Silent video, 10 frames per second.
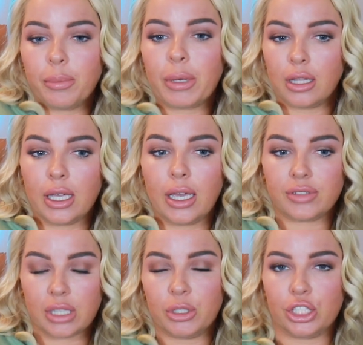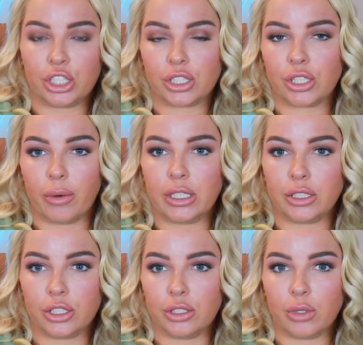typically if someone's just going
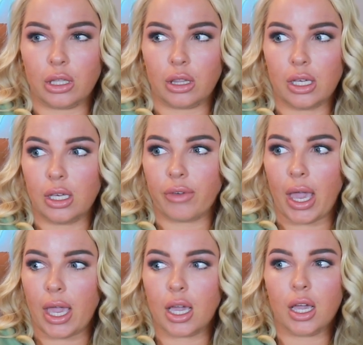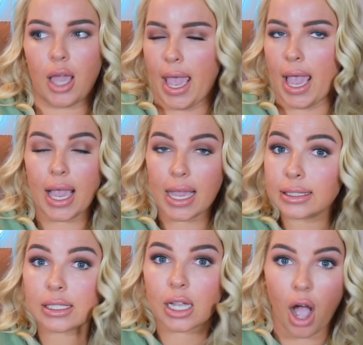to leave a
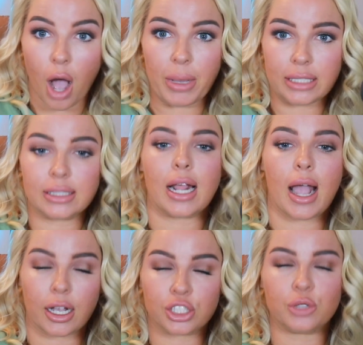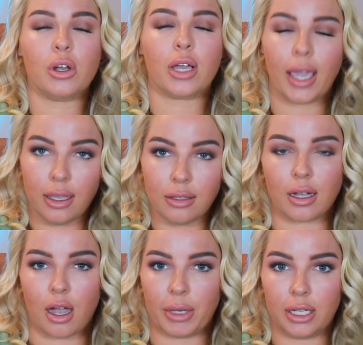hate comment, an actual hate
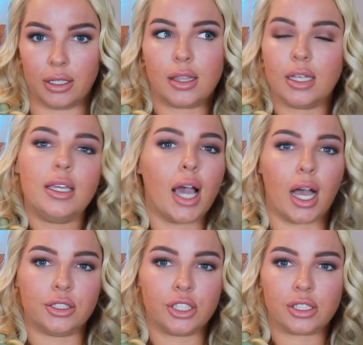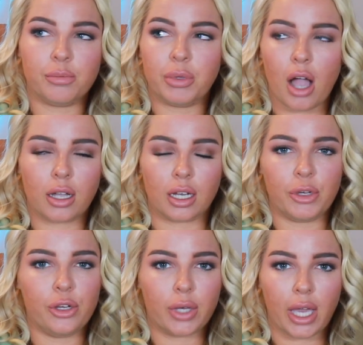comment, then yeah, just block them.
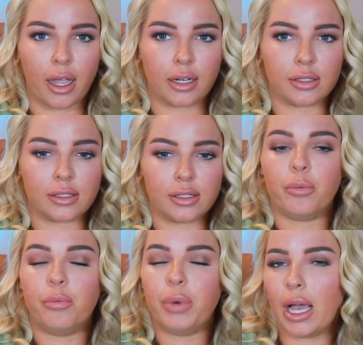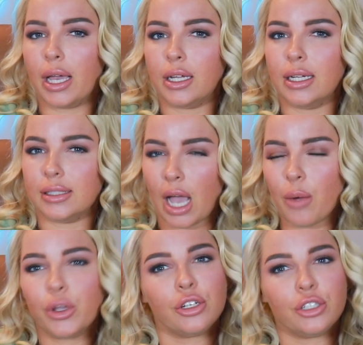Who cares? But is that what